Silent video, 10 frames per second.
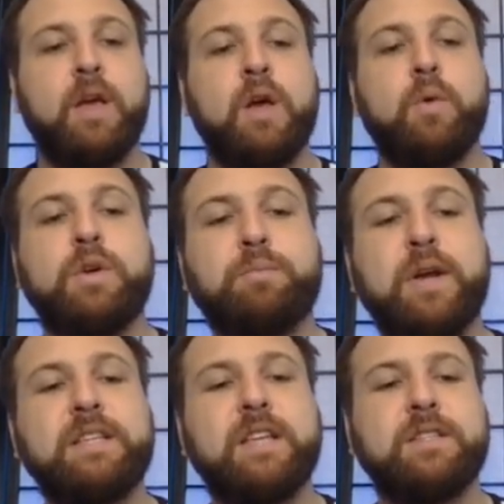Which
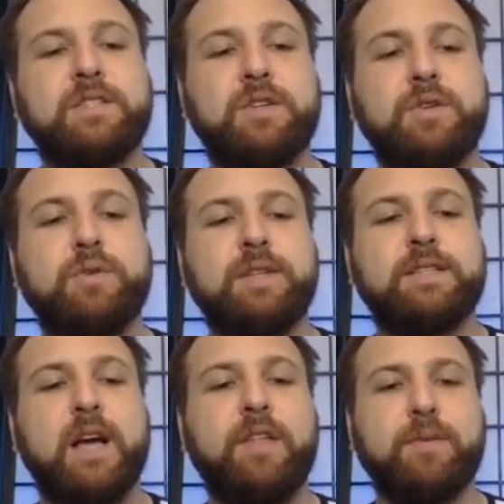brings us to this
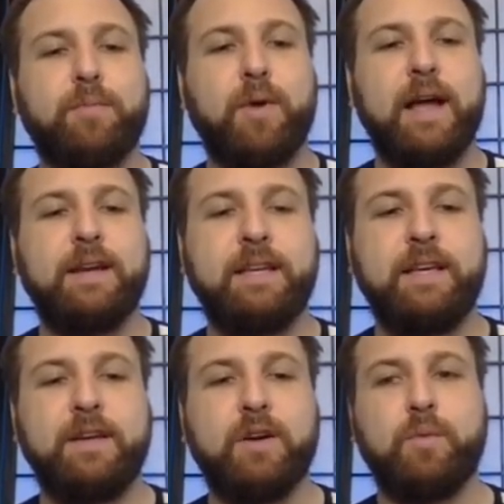other brand
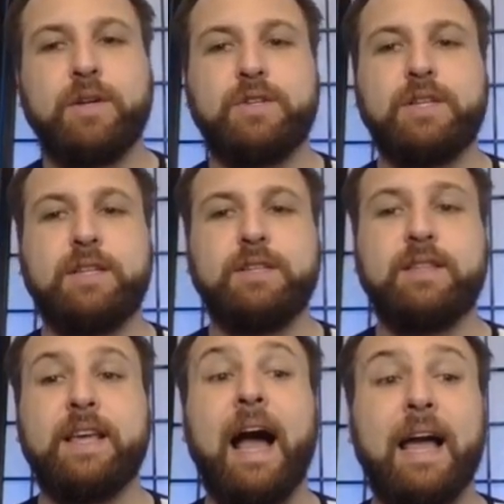here, which is
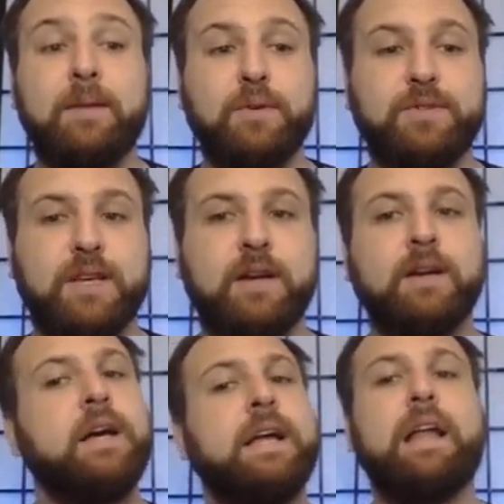the Hayabusa.
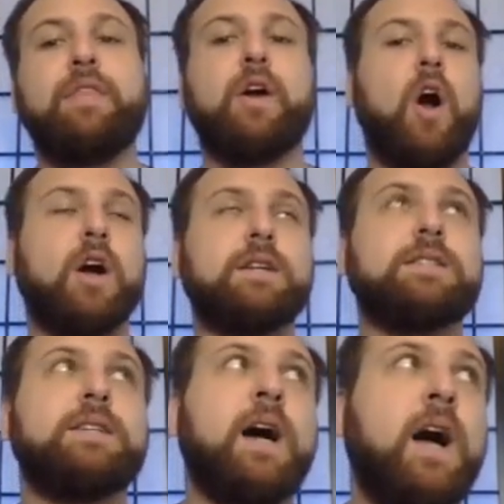Now there are
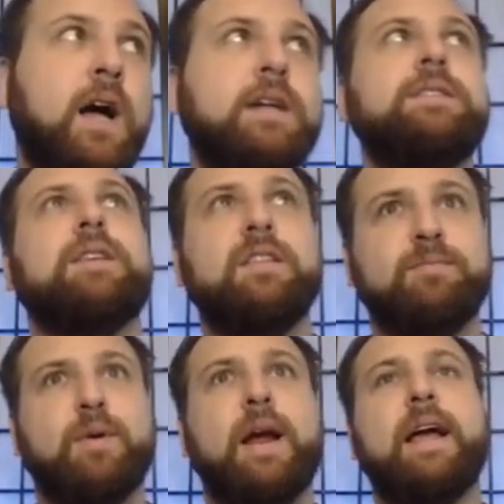tons
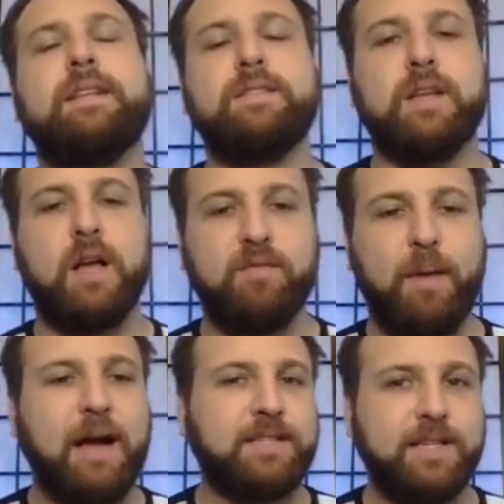of brands of
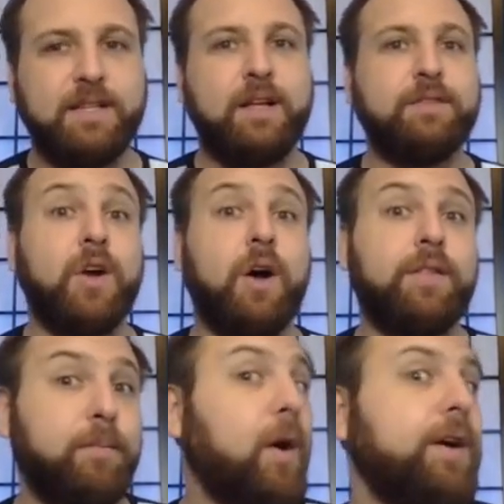boxing gloves on
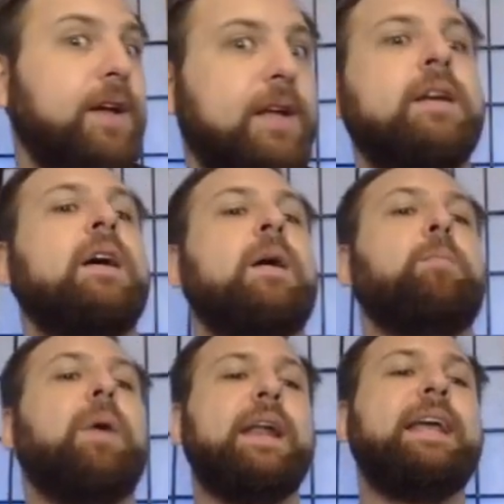the market,
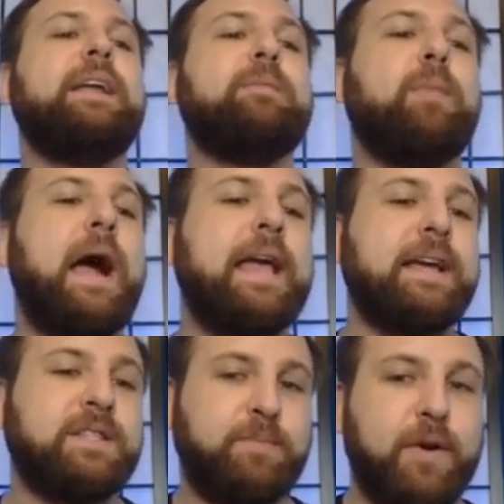but in my
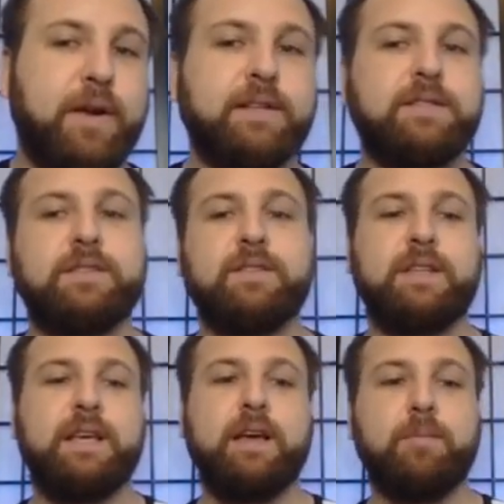experience,
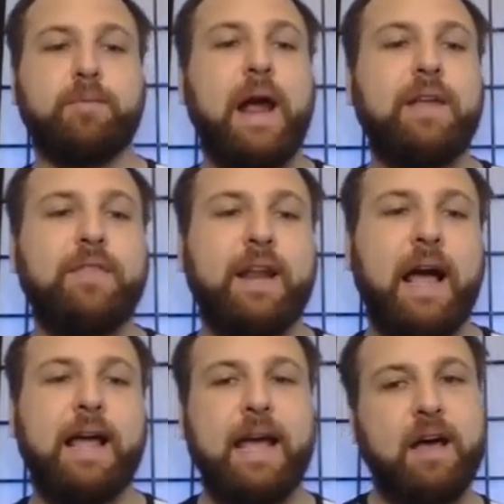the brand that
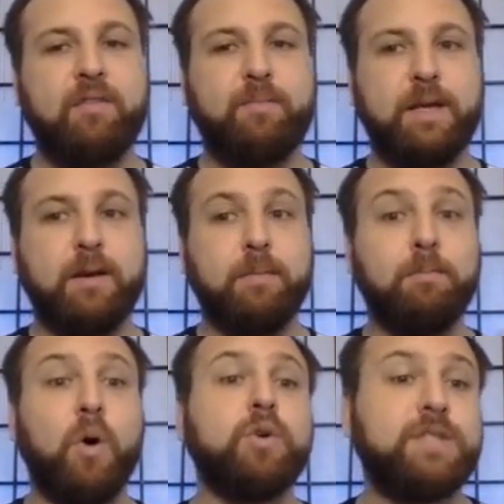I have been
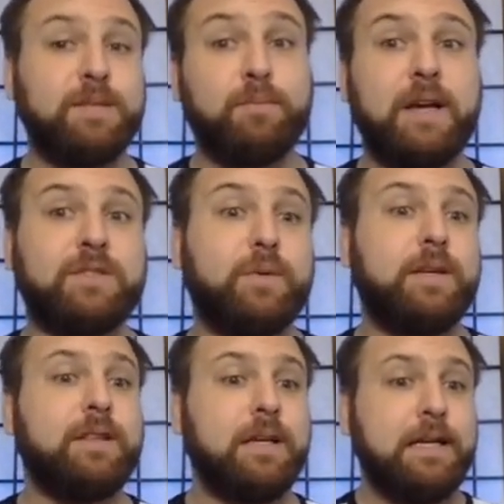most impressed
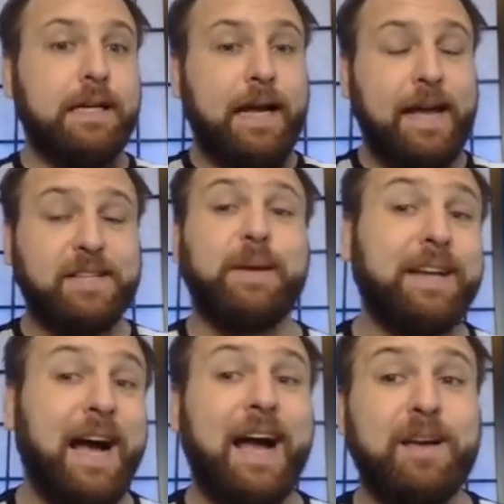with has
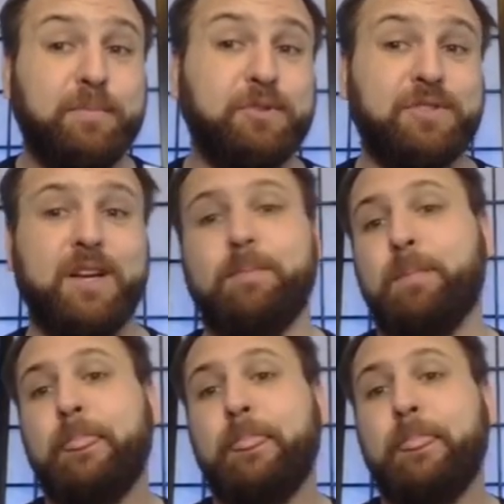been Hayabusa,